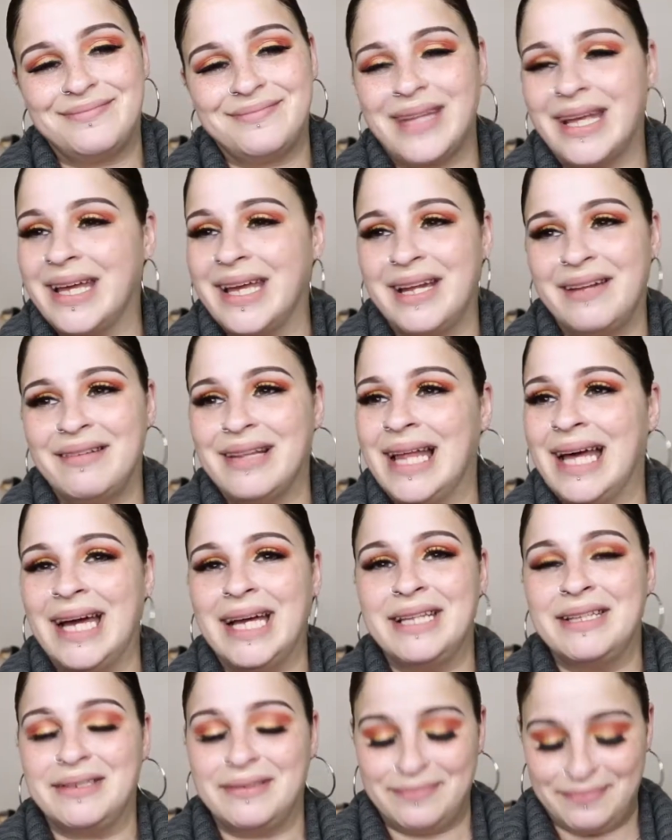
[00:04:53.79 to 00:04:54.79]
I can't even lie,
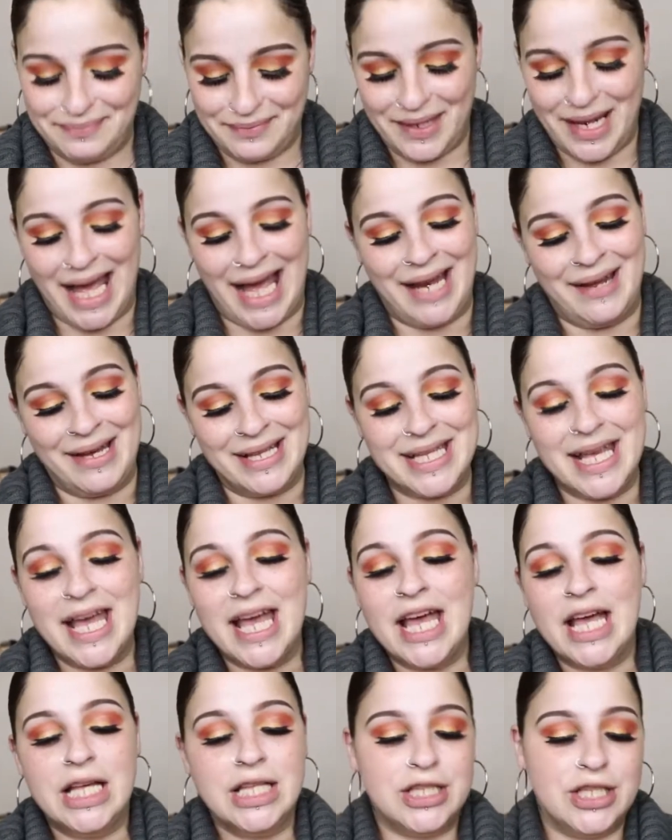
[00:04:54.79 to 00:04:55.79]
I do. Anyways,
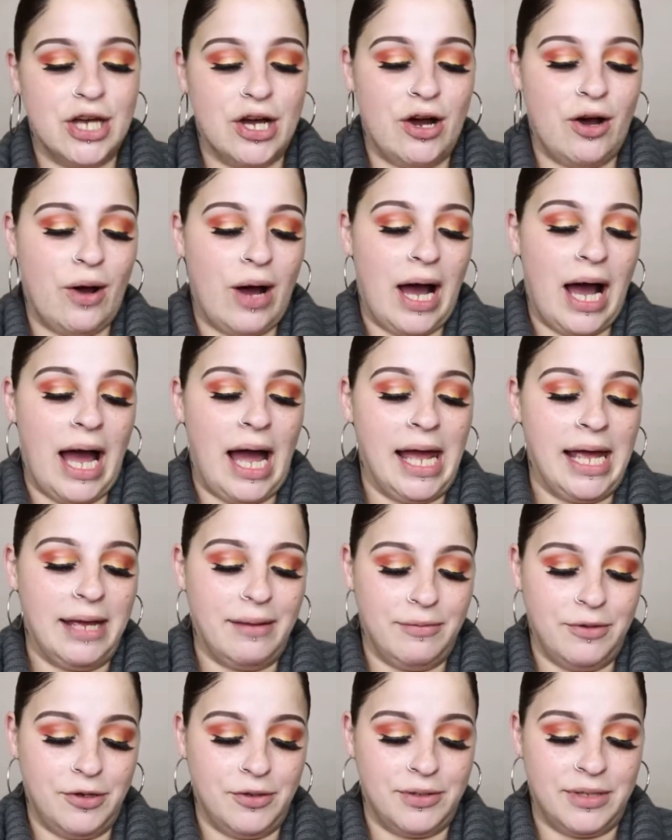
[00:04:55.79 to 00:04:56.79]
so I
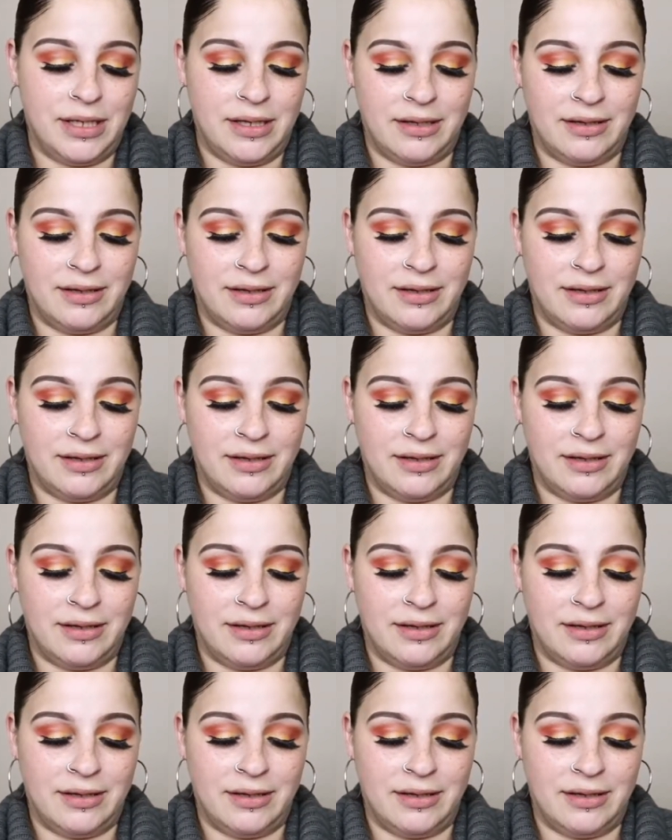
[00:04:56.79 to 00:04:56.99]
am using,